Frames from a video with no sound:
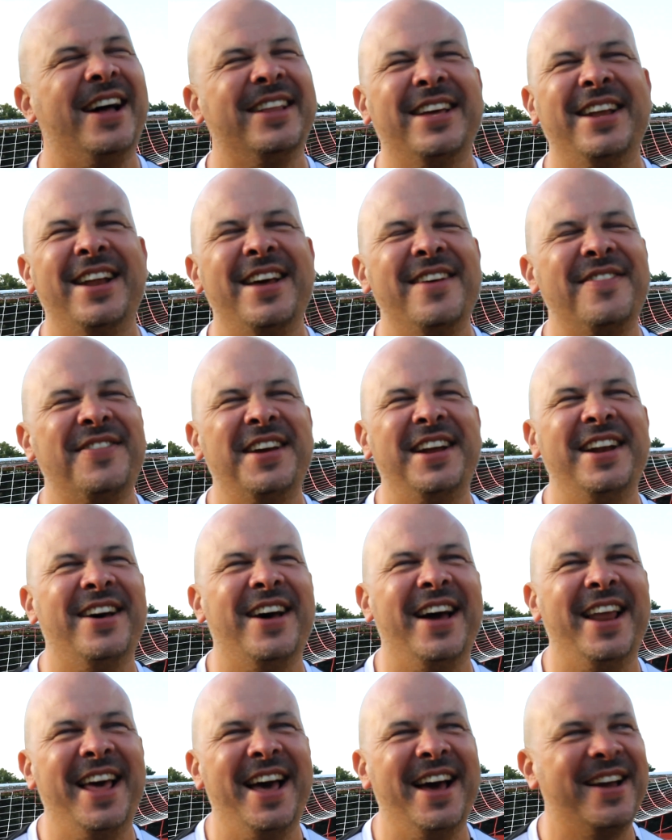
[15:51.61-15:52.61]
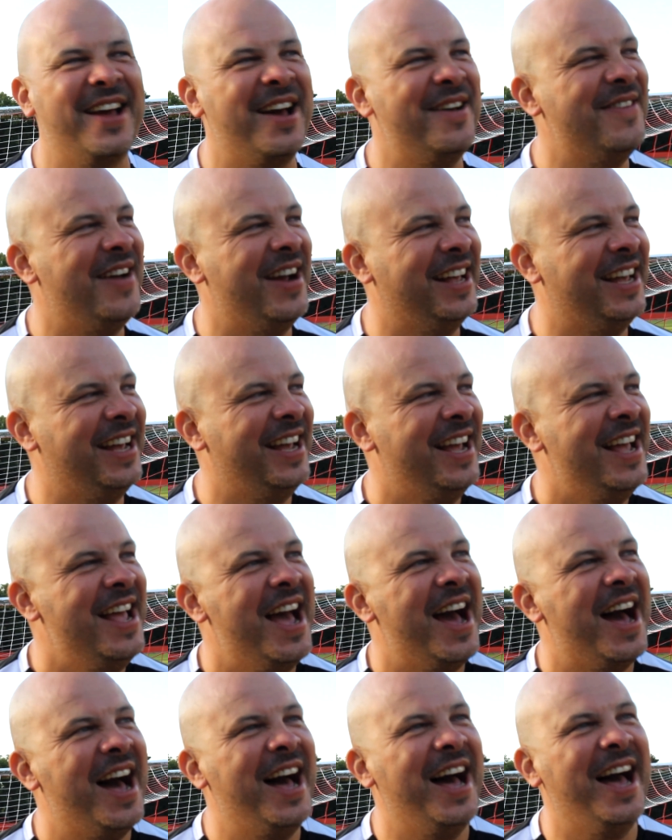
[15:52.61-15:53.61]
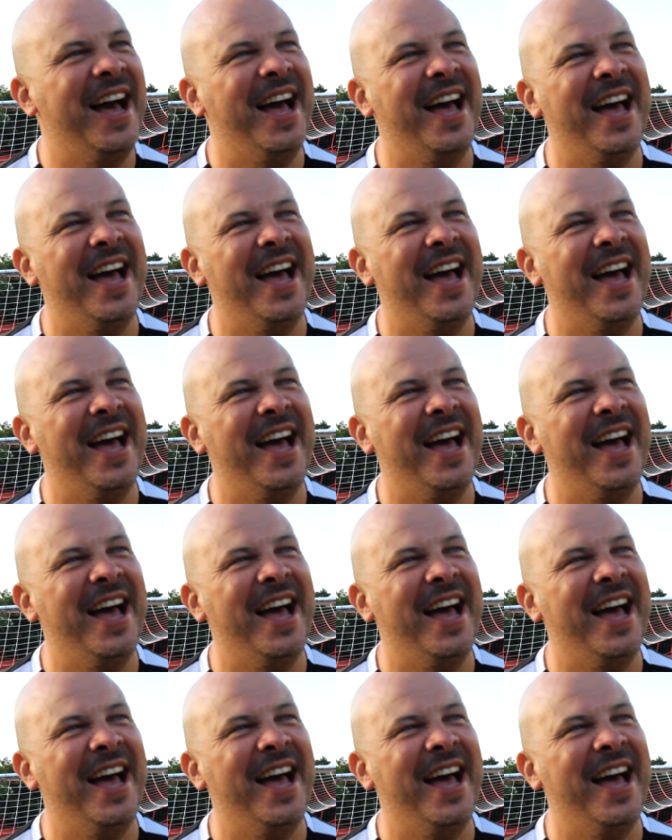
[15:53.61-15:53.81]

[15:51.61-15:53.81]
I don't know if like that. You hate, uh, yeah, but, he,